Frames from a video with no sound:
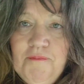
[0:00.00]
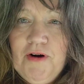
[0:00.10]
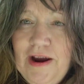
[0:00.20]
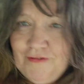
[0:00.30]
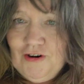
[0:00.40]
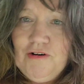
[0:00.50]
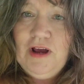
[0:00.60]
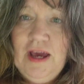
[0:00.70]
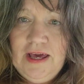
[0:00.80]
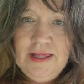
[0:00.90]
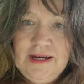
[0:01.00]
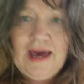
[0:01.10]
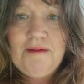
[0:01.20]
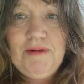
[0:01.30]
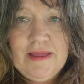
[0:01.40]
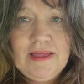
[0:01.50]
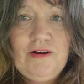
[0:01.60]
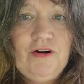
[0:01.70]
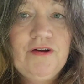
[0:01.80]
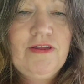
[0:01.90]
pray for her that God blesses
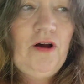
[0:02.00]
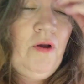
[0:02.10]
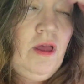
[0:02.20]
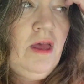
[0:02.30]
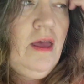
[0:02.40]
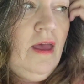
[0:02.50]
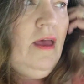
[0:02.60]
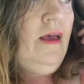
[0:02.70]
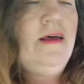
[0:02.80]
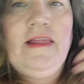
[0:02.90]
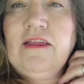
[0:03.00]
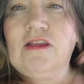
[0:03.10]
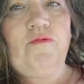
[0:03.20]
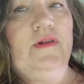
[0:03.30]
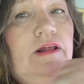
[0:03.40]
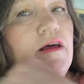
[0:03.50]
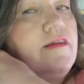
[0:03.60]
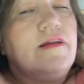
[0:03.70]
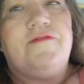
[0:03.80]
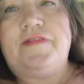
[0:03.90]
her. So this is the one that
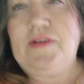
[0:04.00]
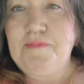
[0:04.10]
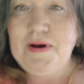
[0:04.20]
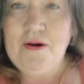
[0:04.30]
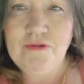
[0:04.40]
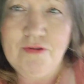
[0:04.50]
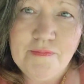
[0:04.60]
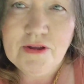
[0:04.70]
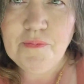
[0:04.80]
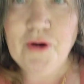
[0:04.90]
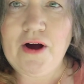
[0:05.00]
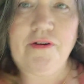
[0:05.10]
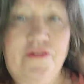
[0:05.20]
lost the 50 pounds, so I'm so proud of